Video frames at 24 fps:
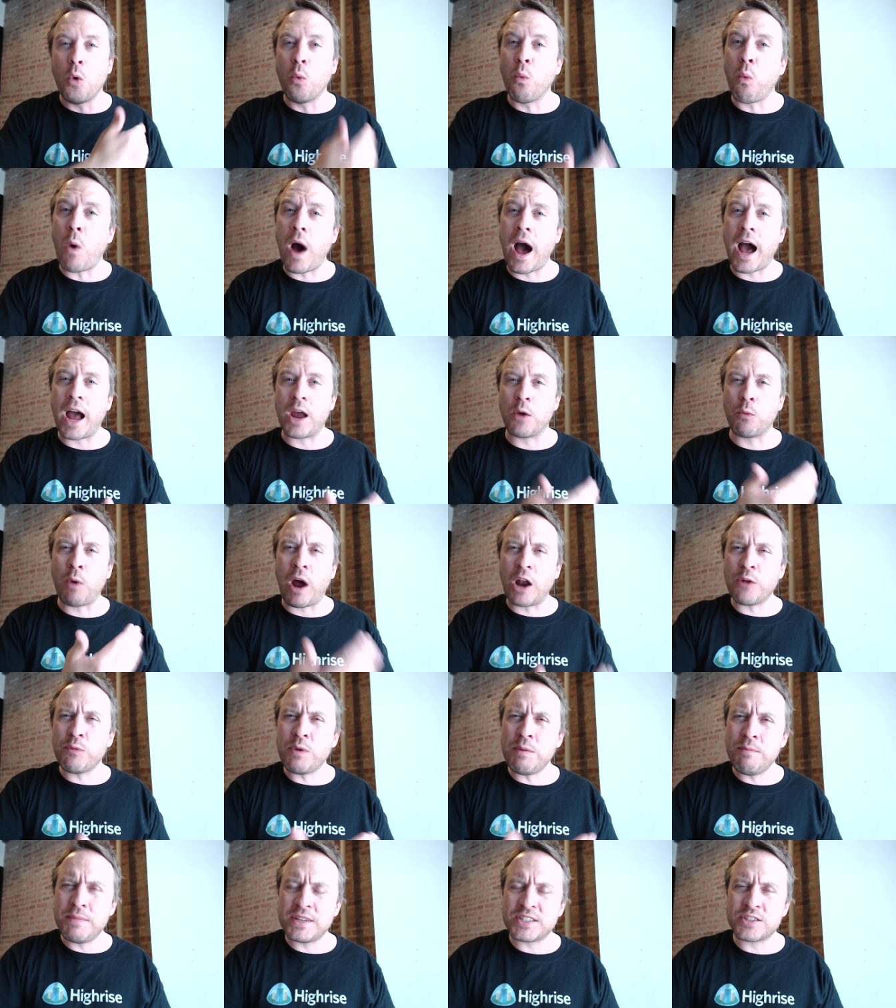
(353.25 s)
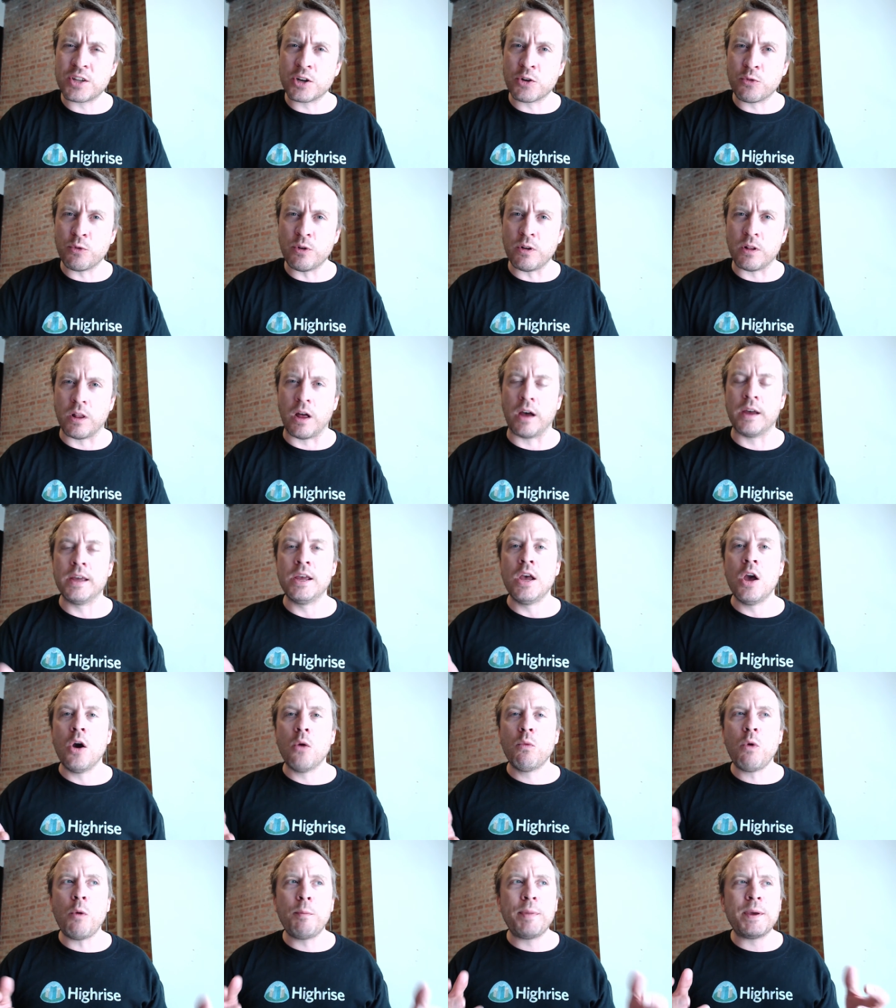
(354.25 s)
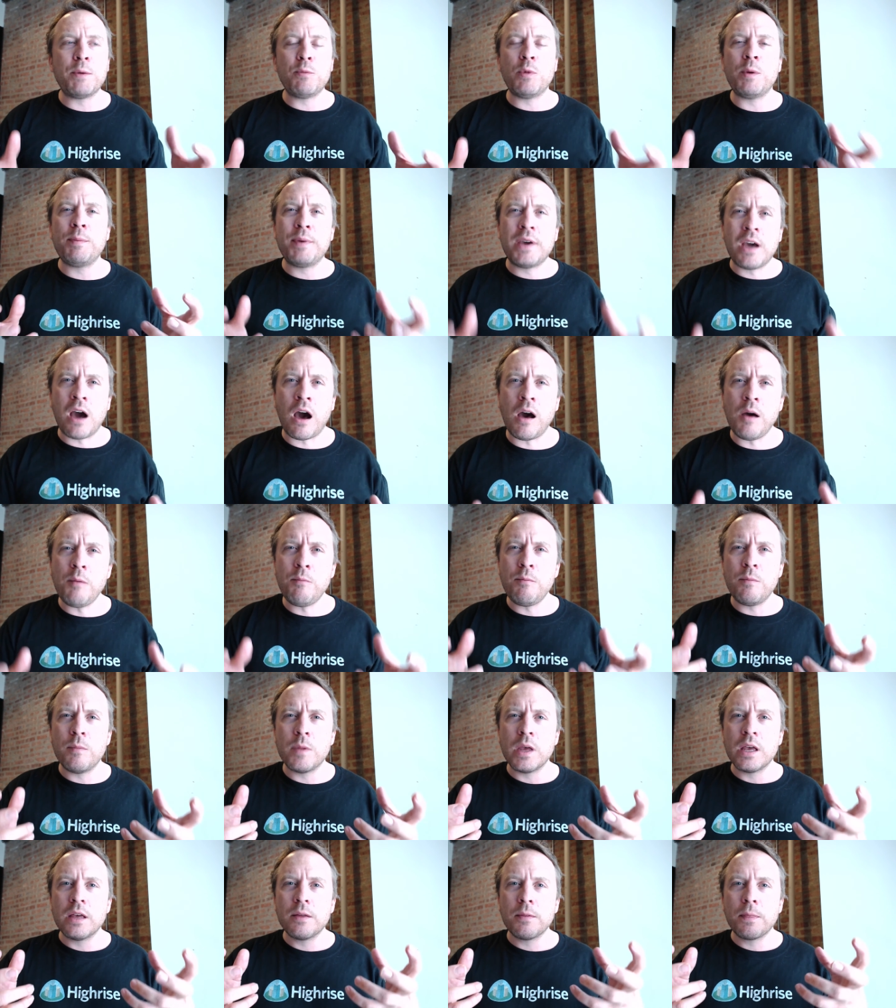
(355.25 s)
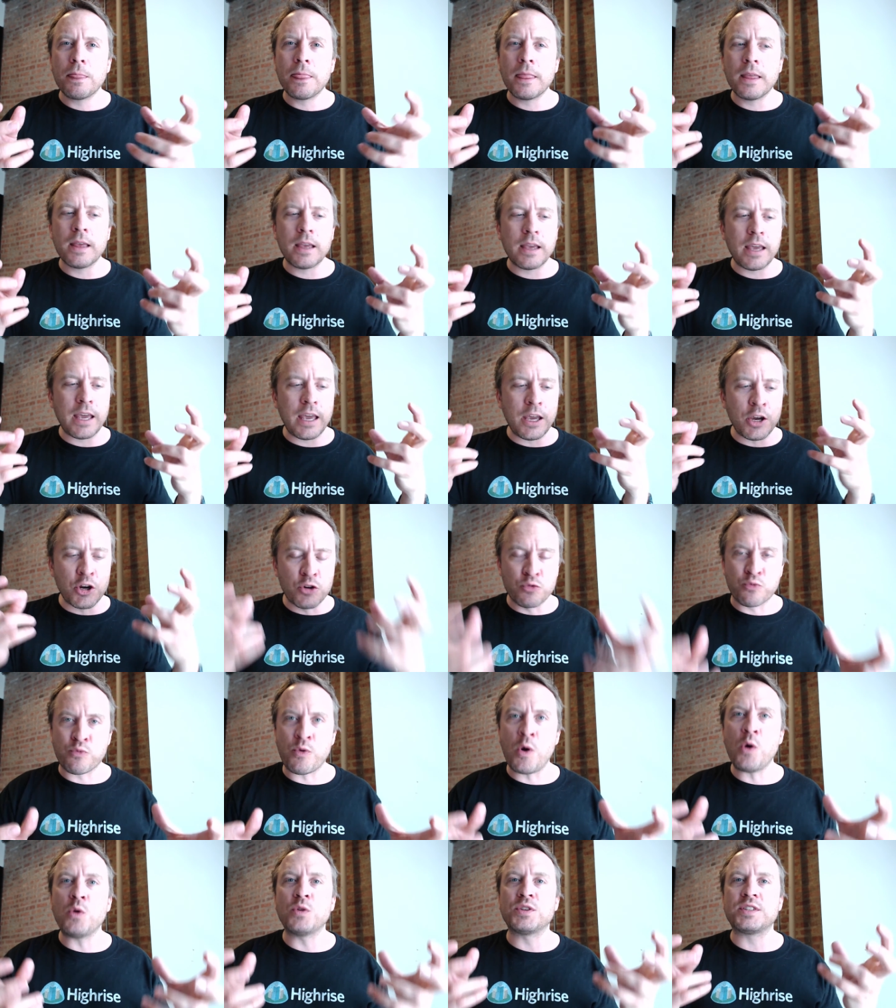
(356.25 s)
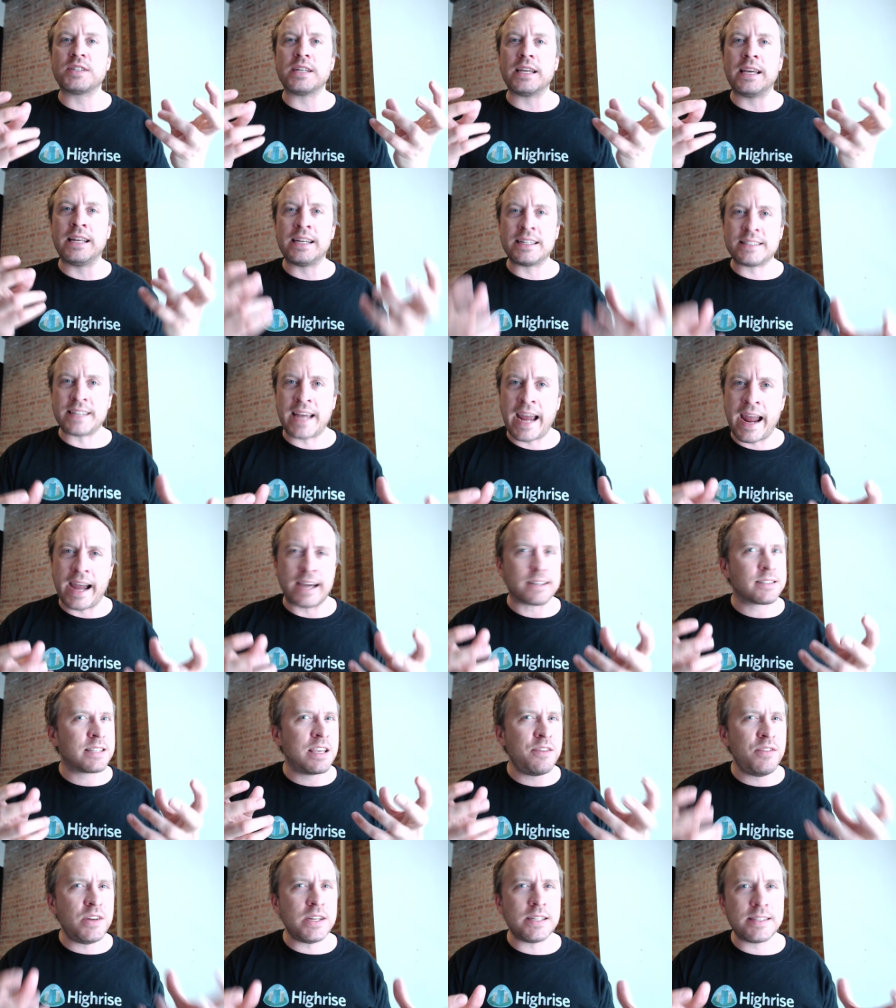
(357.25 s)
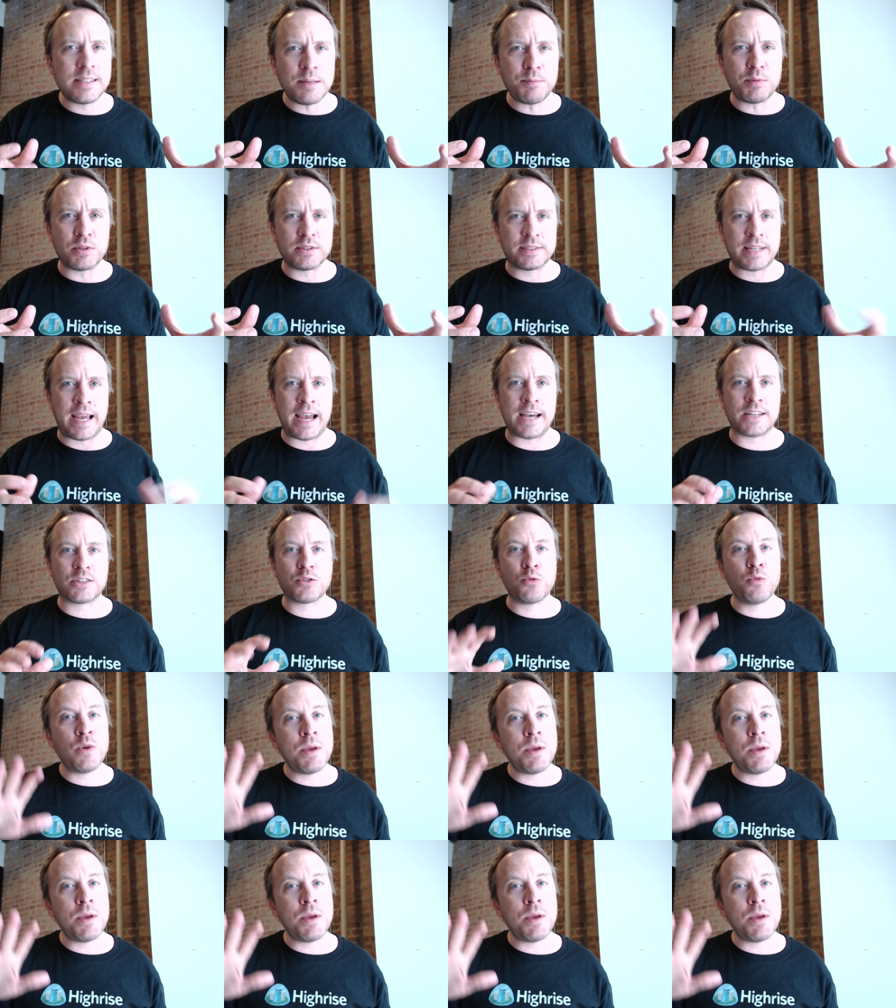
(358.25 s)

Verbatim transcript: Why? Why do we miss the gorilla? Well, be, we become engrossed in a task, even a simple task.